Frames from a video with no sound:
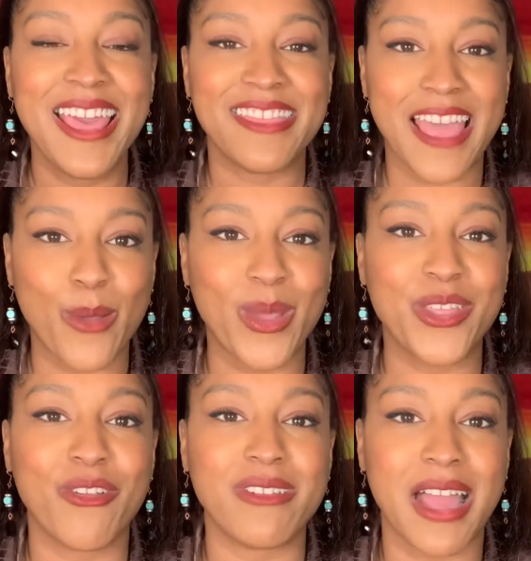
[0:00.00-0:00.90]
That way
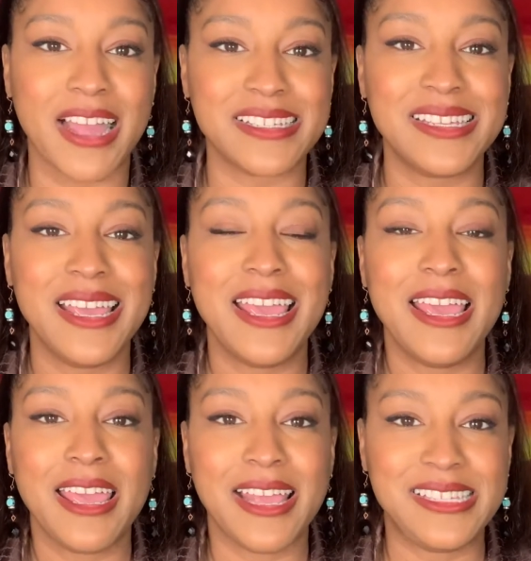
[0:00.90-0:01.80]
you're not
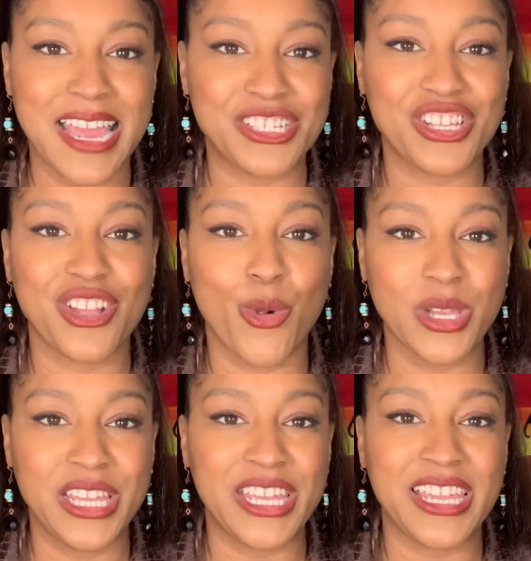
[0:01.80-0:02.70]
attaching or
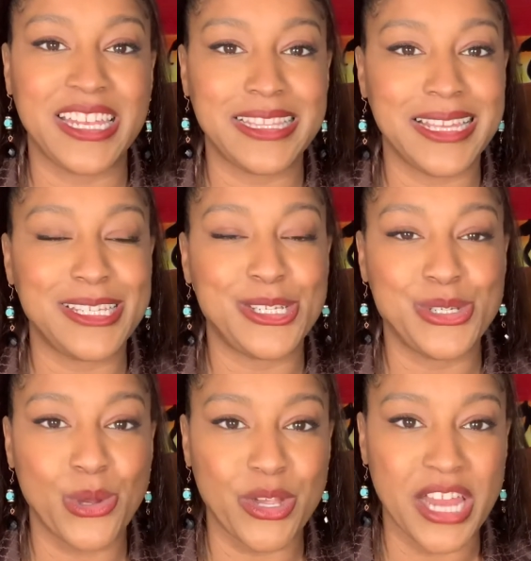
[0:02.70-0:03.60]
linking anything to
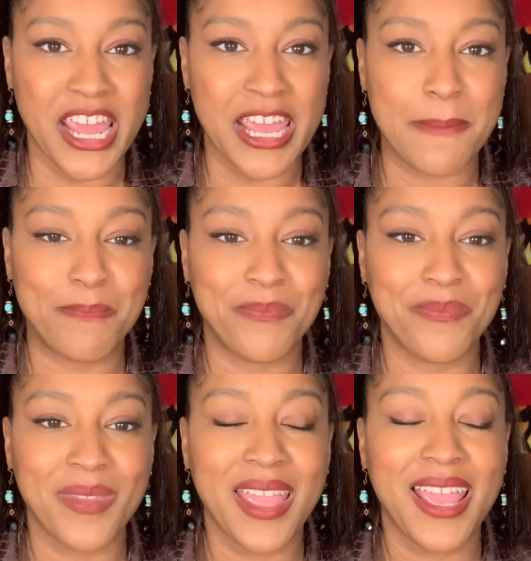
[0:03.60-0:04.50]
your name
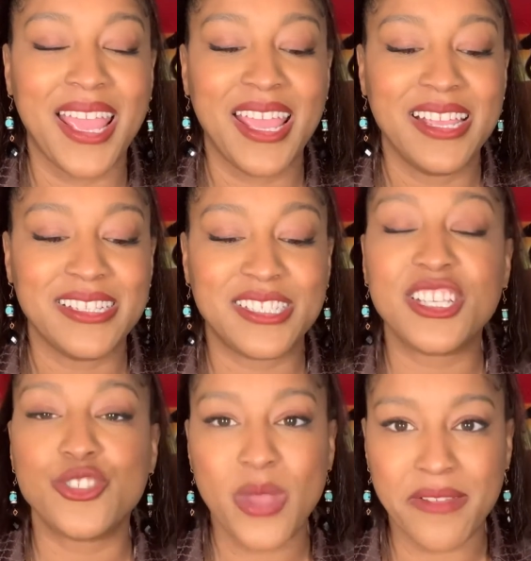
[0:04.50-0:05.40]

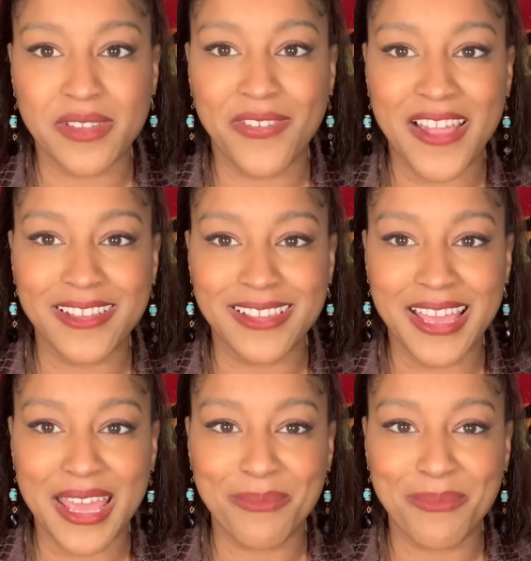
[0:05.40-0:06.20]
should you have to file a claim